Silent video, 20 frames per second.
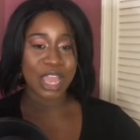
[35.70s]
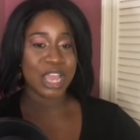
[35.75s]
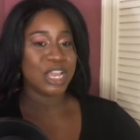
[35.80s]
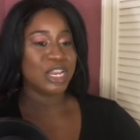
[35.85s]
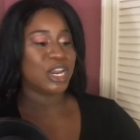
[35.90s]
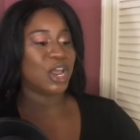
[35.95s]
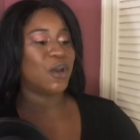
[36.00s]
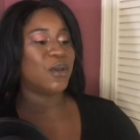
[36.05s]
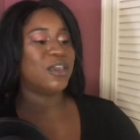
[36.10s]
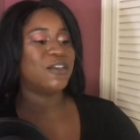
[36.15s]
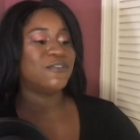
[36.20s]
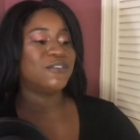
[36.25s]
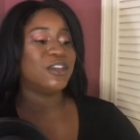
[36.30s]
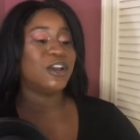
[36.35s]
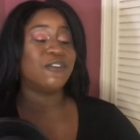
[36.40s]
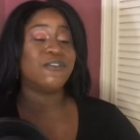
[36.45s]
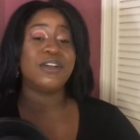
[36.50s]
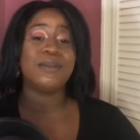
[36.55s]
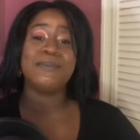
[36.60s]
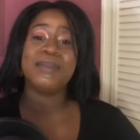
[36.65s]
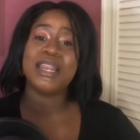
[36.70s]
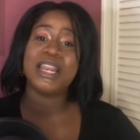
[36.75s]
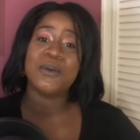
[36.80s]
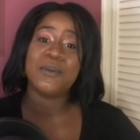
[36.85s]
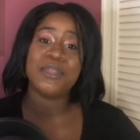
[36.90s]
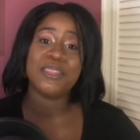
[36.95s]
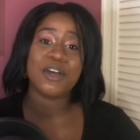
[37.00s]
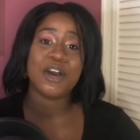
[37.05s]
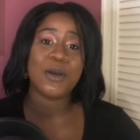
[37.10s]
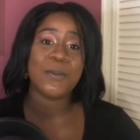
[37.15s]
Now, if you're familiar
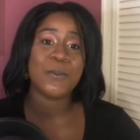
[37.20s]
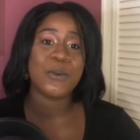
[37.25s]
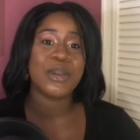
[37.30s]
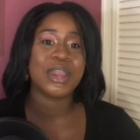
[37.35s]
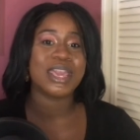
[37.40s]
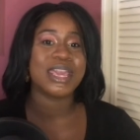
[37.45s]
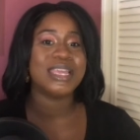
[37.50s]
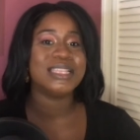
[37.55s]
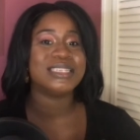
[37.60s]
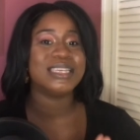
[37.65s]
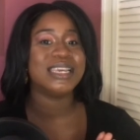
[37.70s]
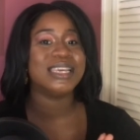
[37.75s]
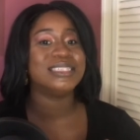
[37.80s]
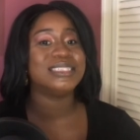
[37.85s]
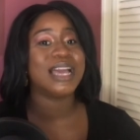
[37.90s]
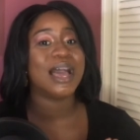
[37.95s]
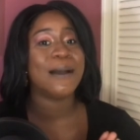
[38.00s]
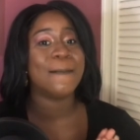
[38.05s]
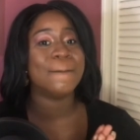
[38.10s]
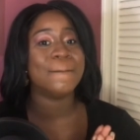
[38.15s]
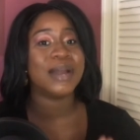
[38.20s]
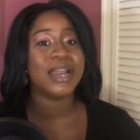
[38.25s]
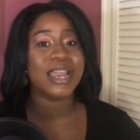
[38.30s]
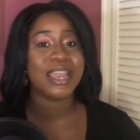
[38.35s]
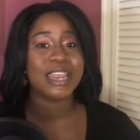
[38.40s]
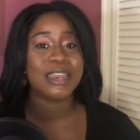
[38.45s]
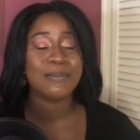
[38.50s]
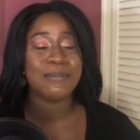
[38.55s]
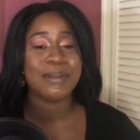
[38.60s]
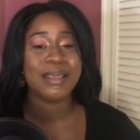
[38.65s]
with Upwork, it is a
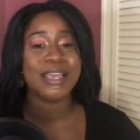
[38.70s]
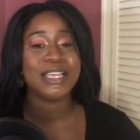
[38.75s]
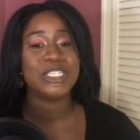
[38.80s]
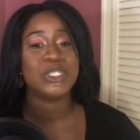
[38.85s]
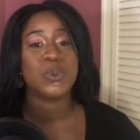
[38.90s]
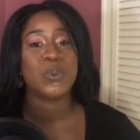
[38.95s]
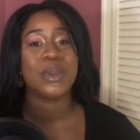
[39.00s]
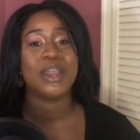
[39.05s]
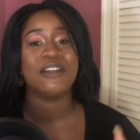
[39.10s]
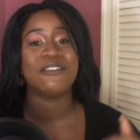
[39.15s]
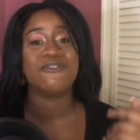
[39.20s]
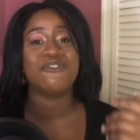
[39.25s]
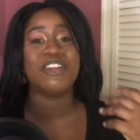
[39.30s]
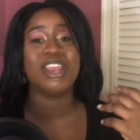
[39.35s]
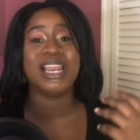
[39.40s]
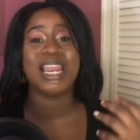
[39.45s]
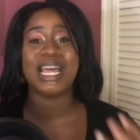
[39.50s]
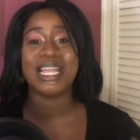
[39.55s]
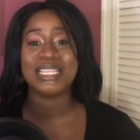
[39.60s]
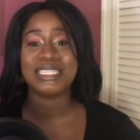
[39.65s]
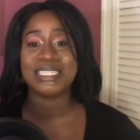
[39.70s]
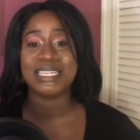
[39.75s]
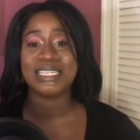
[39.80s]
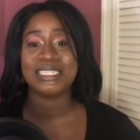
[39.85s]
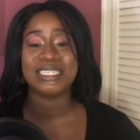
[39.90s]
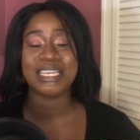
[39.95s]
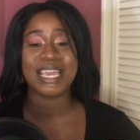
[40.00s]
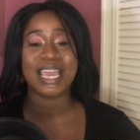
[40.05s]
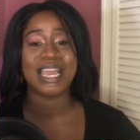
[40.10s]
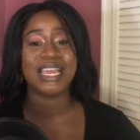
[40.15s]
marketplace where
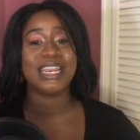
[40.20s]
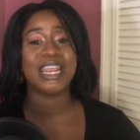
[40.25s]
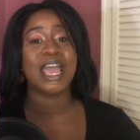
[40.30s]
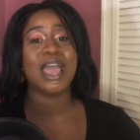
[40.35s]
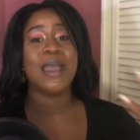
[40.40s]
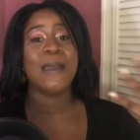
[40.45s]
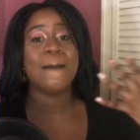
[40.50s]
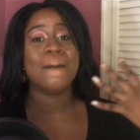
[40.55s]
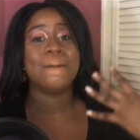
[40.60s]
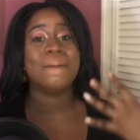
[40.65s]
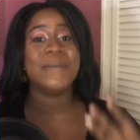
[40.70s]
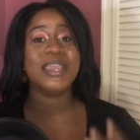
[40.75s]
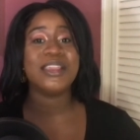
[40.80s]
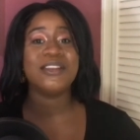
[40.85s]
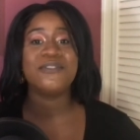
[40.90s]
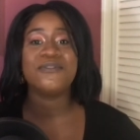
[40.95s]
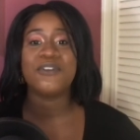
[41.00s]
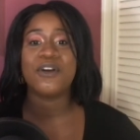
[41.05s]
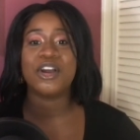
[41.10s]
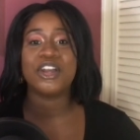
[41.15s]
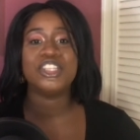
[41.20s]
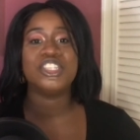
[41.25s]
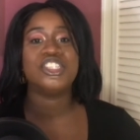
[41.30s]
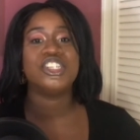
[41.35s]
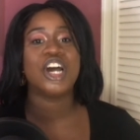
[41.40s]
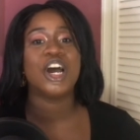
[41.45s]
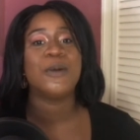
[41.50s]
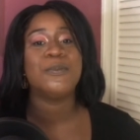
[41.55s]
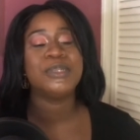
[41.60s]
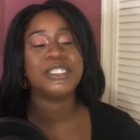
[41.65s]
freelancers can bid for
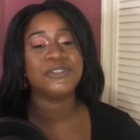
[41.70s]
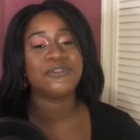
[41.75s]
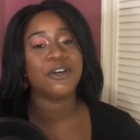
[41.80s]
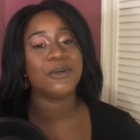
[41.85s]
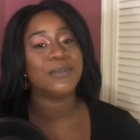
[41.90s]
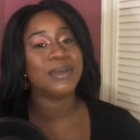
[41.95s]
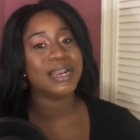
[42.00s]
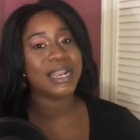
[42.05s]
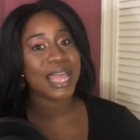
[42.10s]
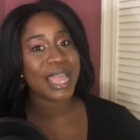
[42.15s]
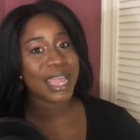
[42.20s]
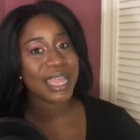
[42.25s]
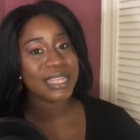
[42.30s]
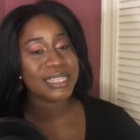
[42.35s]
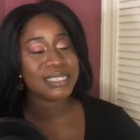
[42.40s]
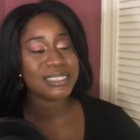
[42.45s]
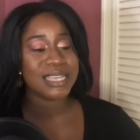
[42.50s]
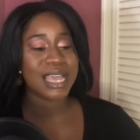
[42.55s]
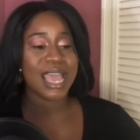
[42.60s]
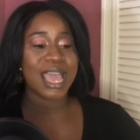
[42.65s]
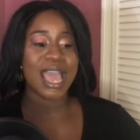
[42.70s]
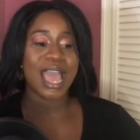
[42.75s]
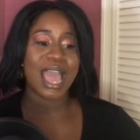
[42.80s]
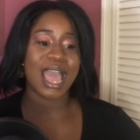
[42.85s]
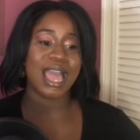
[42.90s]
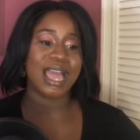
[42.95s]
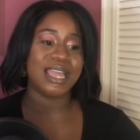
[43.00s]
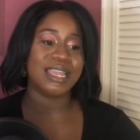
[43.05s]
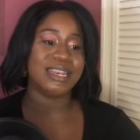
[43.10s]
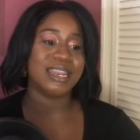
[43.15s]
jobs from clients,
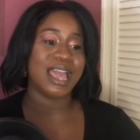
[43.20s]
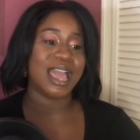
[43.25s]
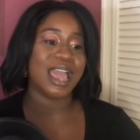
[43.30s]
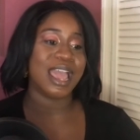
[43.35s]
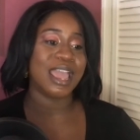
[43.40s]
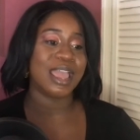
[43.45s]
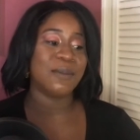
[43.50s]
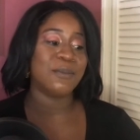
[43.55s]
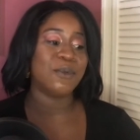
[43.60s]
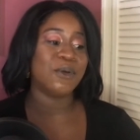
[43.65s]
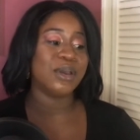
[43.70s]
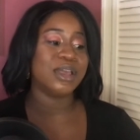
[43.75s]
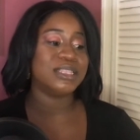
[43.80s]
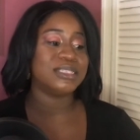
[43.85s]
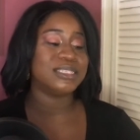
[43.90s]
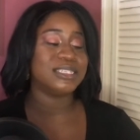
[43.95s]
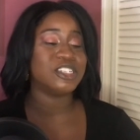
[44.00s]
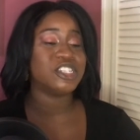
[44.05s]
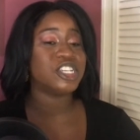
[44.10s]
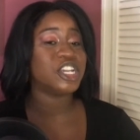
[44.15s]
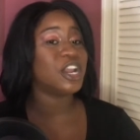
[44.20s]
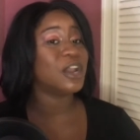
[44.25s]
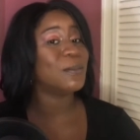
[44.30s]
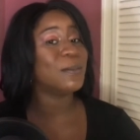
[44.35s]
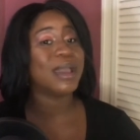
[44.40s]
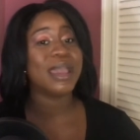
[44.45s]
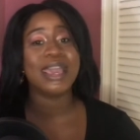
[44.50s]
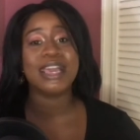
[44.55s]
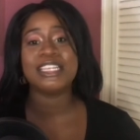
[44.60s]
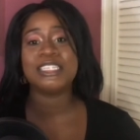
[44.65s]
and I am going to share
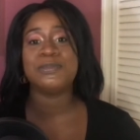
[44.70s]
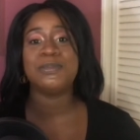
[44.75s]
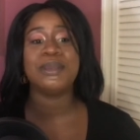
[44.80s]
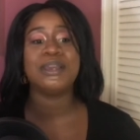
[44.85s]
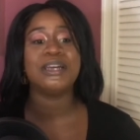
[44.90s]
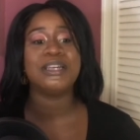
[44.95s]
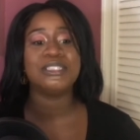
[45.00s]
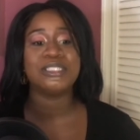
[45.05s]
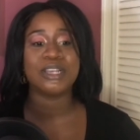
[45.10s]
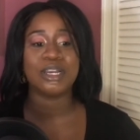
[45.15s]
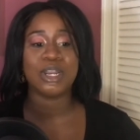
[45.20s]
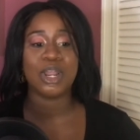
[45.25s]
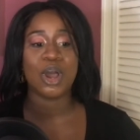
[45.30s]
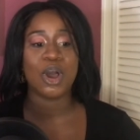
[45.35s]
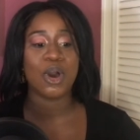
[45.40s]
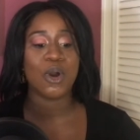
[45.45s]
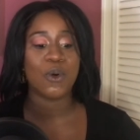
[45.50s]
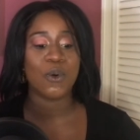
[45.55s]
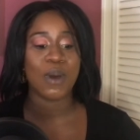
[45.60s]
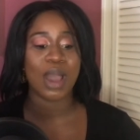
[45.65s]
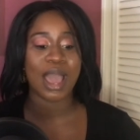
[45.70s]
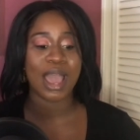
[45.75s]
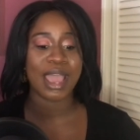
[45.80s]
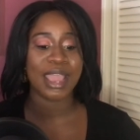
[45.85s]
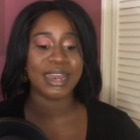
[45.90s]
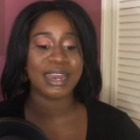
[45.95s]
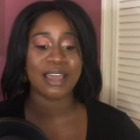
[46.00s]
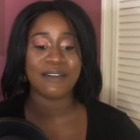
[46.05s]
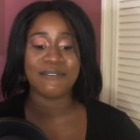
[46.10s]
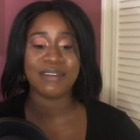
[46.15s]
my experience on how I
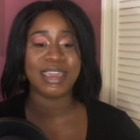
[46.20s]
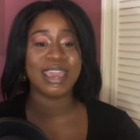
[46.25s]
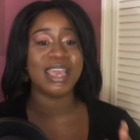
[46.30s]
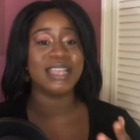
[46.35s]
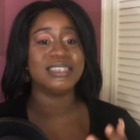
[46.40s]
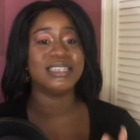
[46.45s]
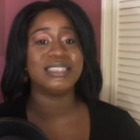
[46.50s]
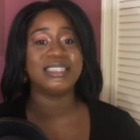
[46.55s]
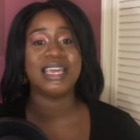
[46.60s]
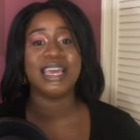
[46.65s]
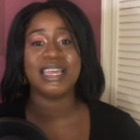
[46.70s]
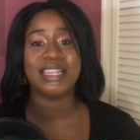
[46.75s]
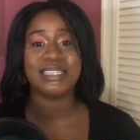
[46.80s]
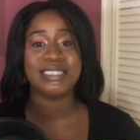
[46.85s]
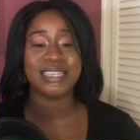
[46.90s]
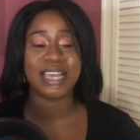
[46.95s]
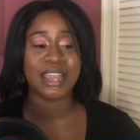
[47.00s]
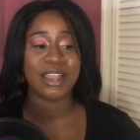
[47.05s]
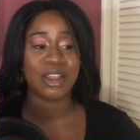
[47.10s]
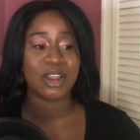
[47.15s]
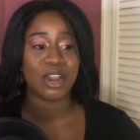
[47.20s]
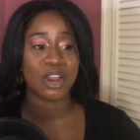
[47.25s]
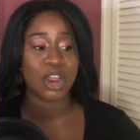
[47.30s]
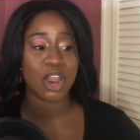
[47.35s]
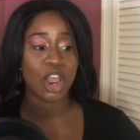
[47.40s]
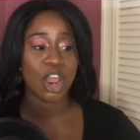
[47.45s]
navigated the entire